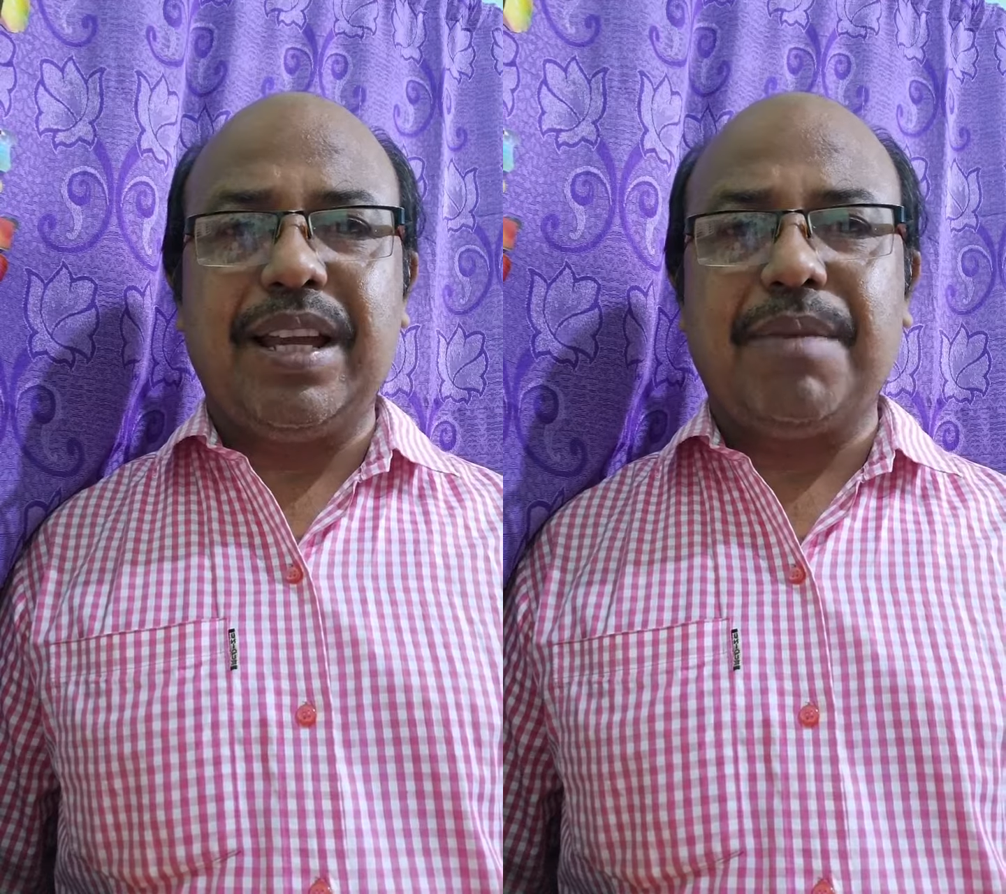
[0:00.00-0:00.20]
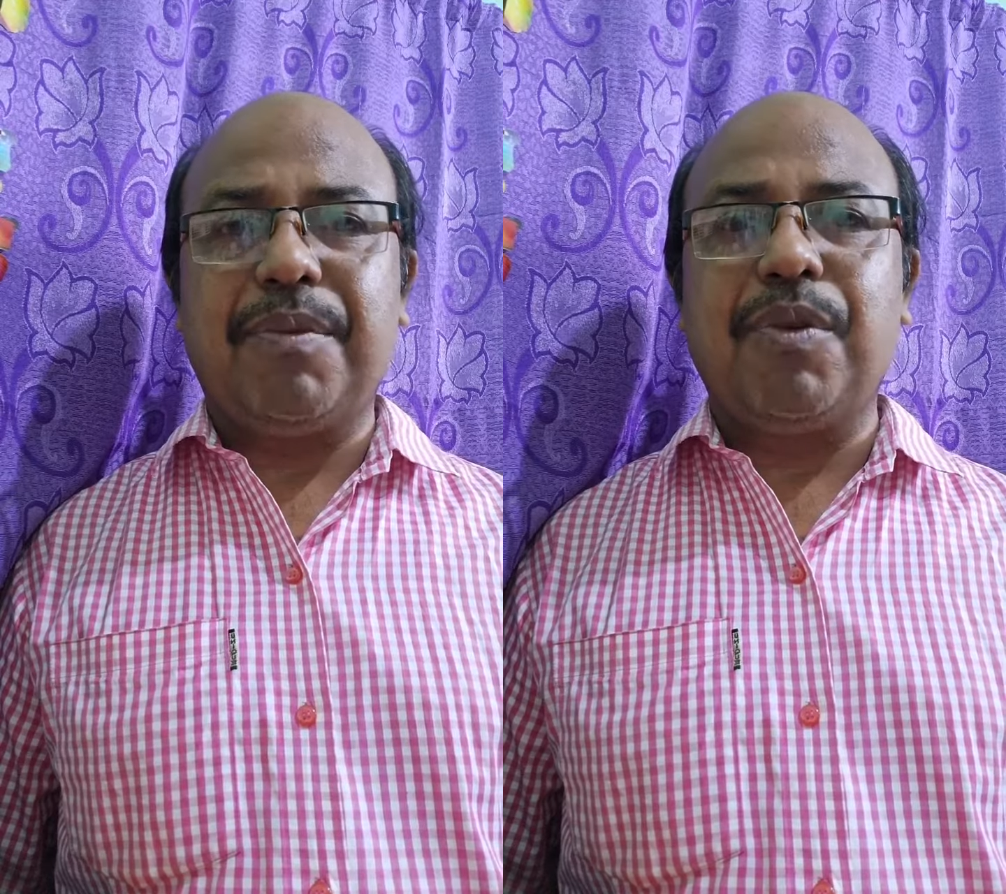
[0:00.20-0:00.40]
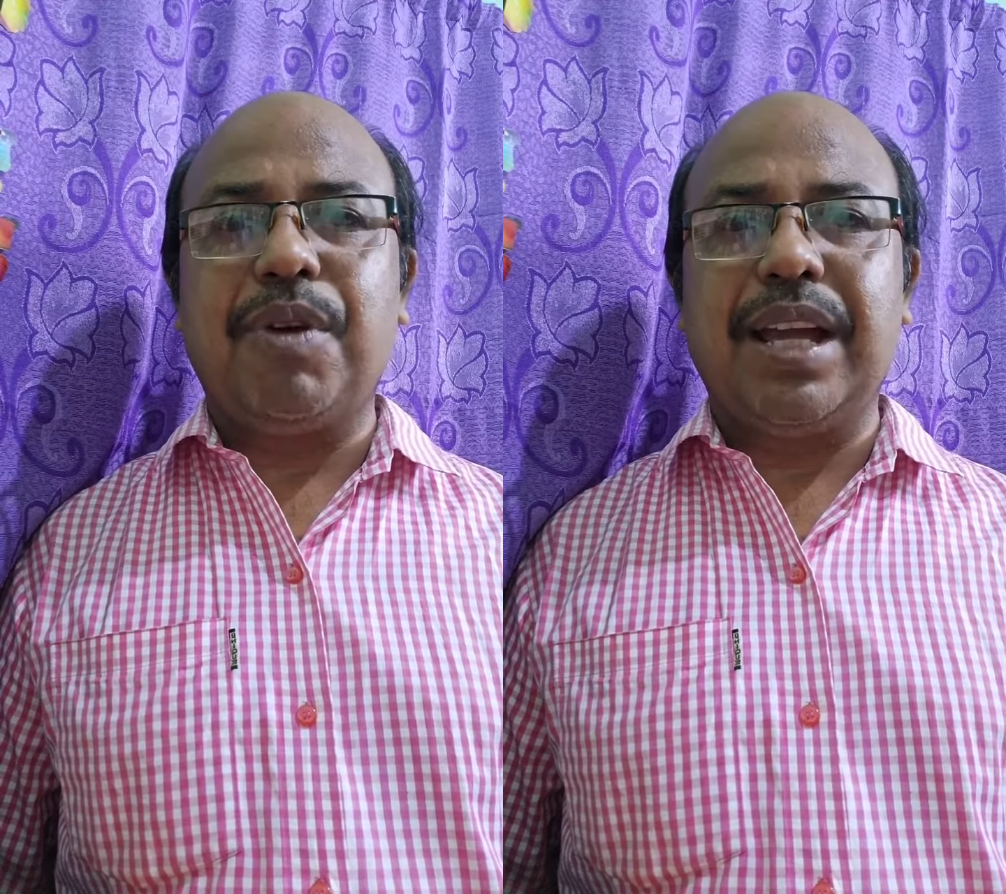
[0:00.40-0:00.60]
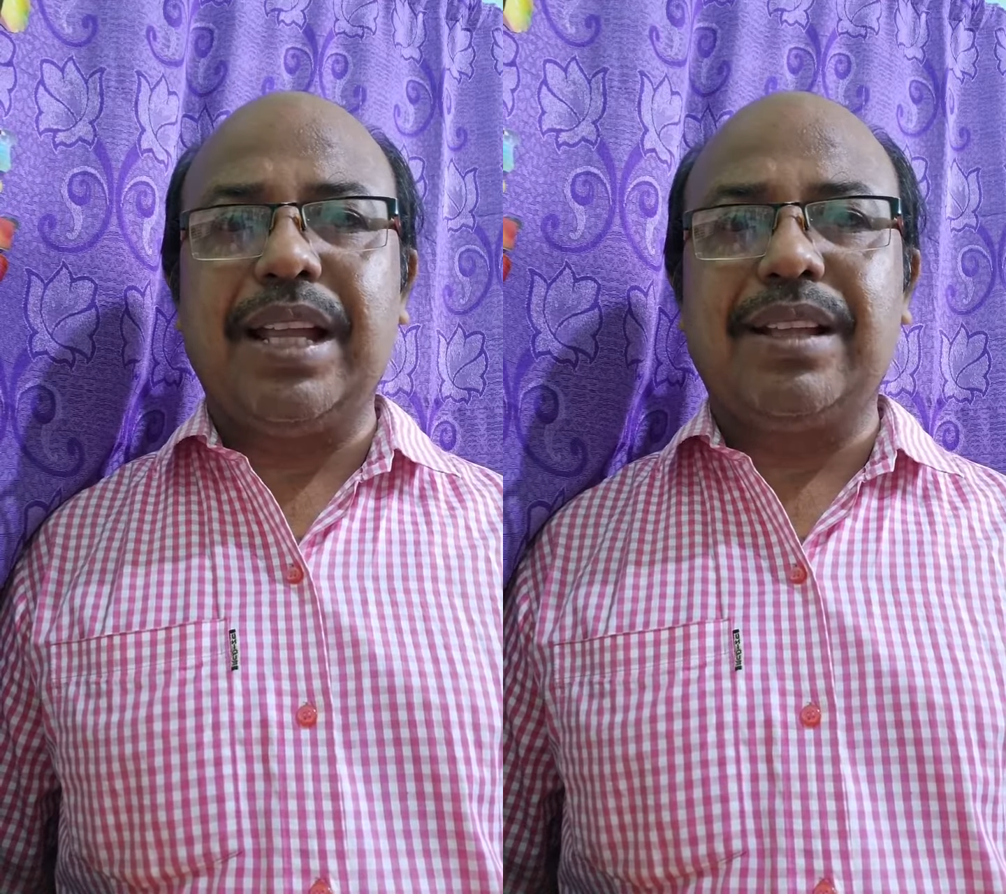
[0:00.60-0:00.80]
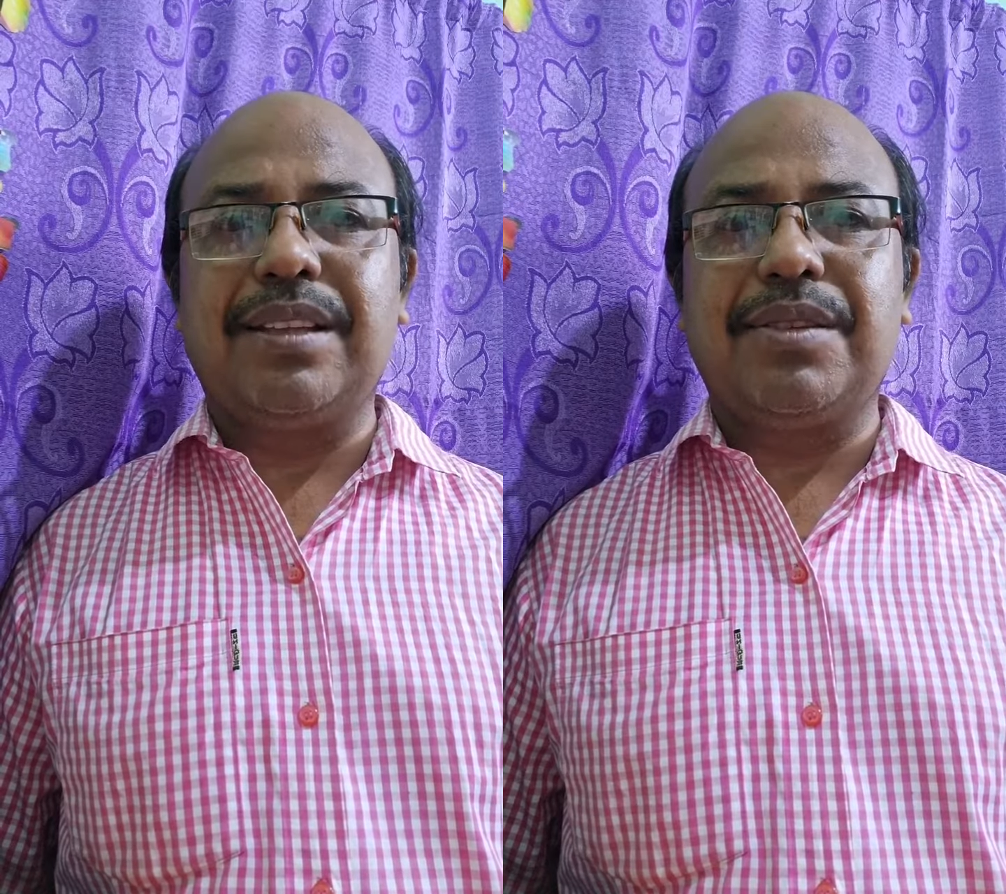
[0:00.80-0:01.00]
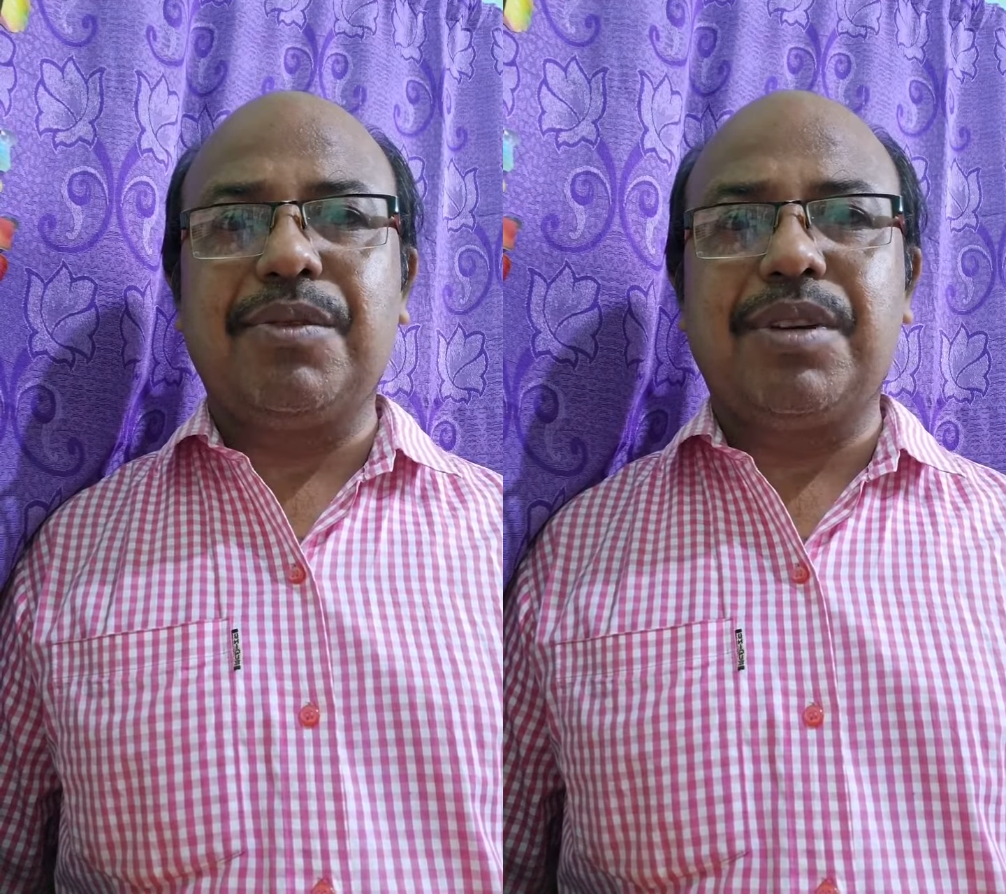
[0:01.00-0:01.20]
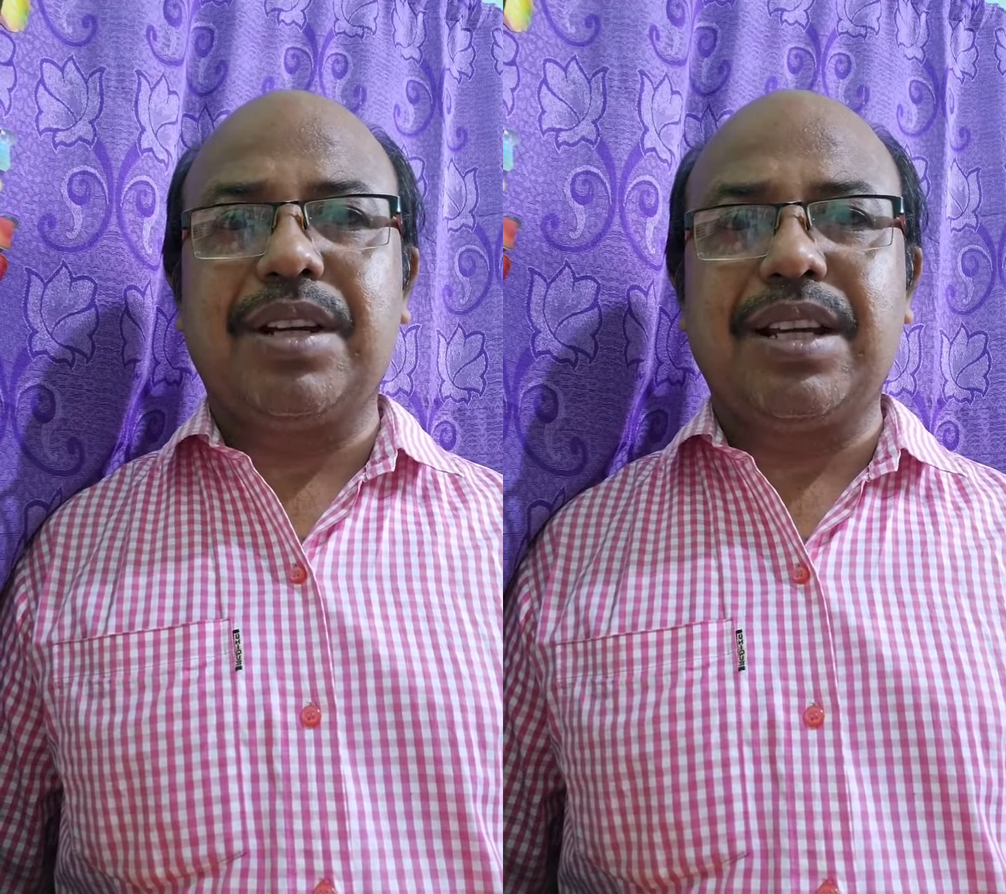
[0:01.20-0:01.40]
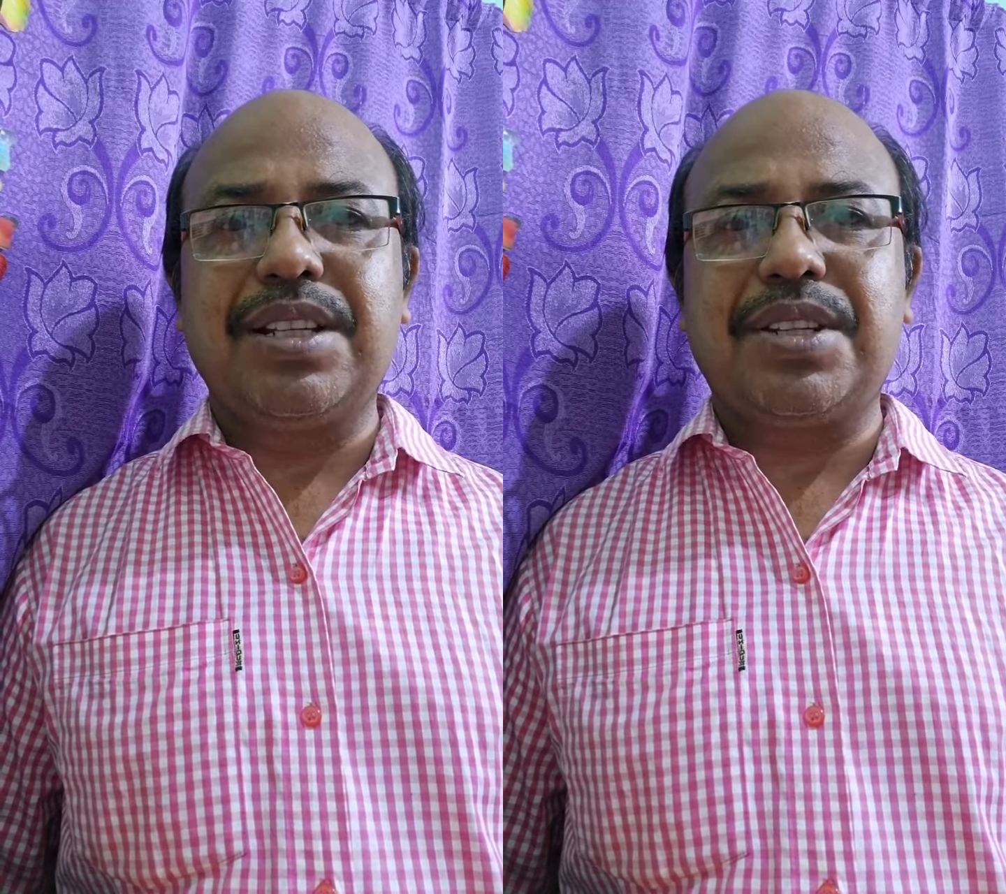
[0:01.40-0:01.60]
have good health, good
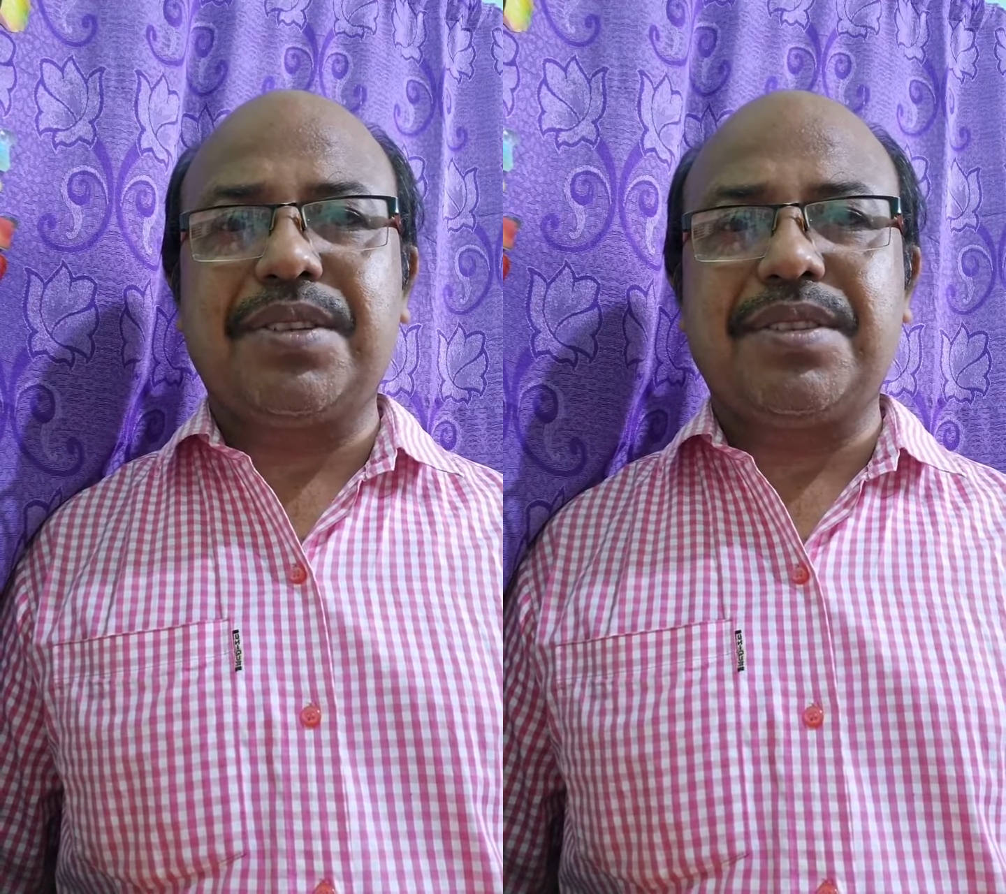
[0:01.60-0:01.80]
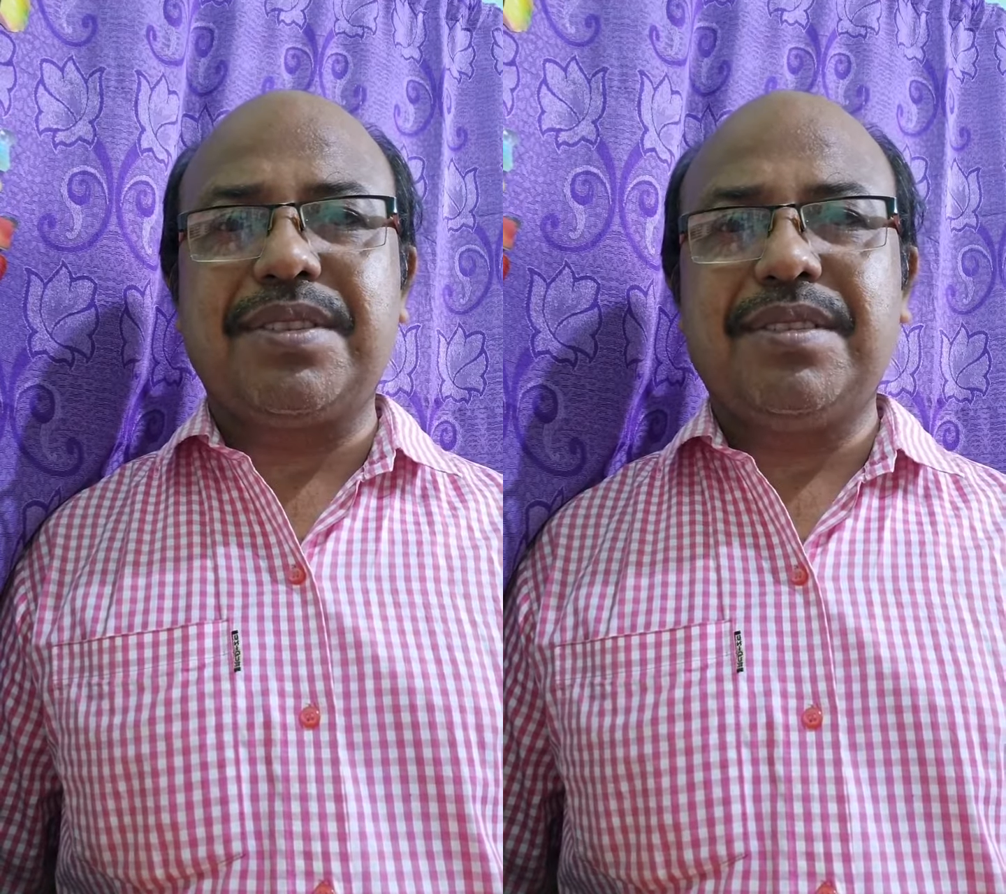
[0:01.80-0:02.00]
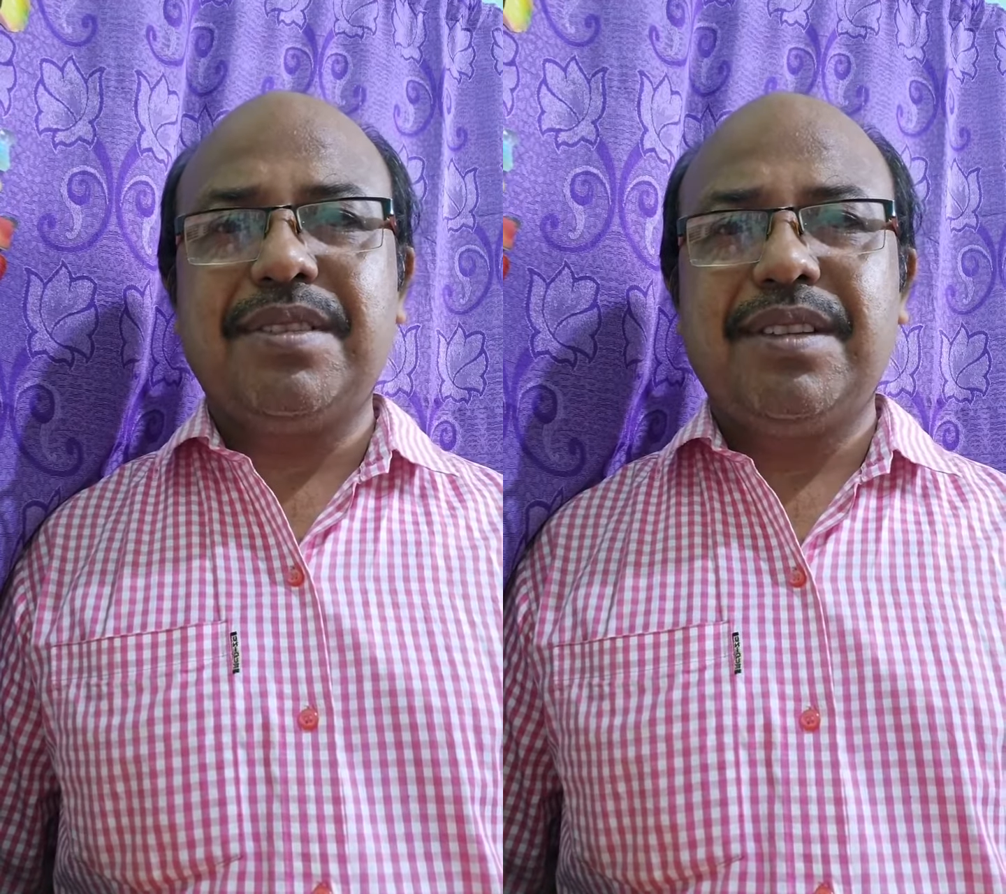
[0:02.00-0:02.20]
relations,